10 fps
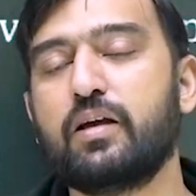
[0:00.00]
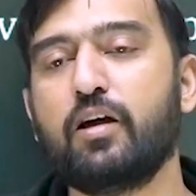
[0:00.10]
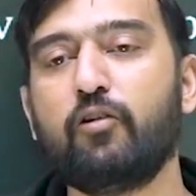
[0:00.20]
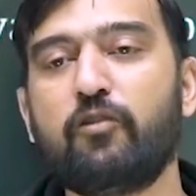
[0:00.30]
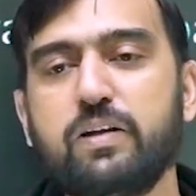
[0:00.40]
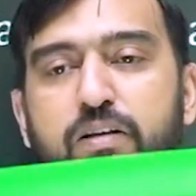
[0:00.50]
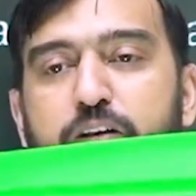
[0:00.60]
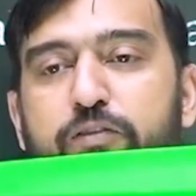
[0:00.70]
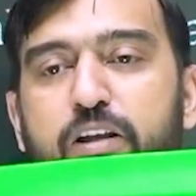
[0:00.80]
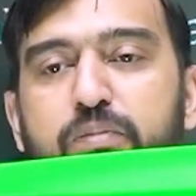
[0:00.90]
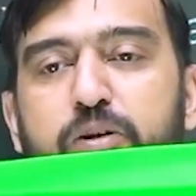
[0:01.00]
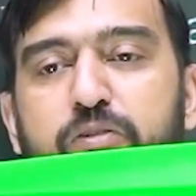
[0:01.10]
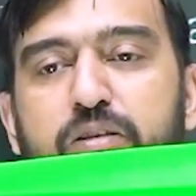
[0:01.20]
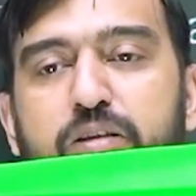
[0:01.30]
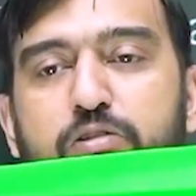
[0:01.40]
What is the difference between
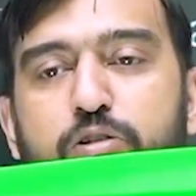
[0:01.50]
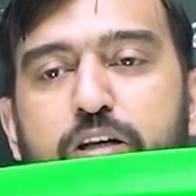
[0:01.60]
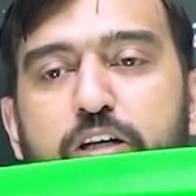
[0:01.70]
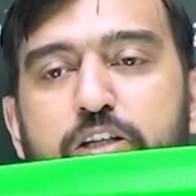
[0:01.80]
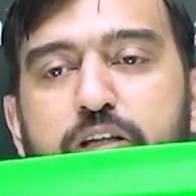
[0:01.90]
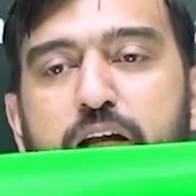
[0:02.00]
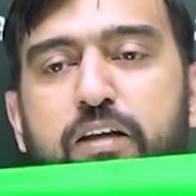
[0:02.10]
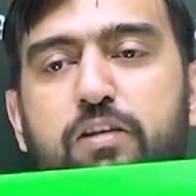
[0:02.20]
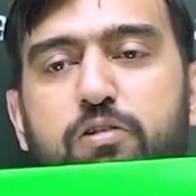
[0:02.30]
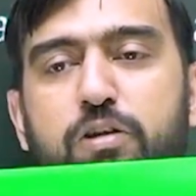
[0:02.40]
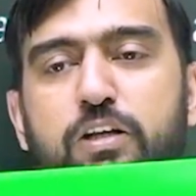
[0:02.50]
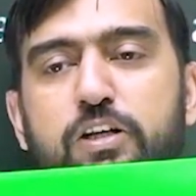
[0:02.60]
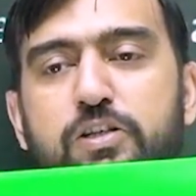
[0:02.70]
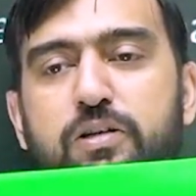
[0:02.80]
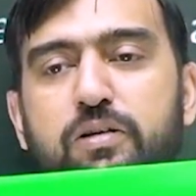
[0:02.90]
this orientation and this orientation?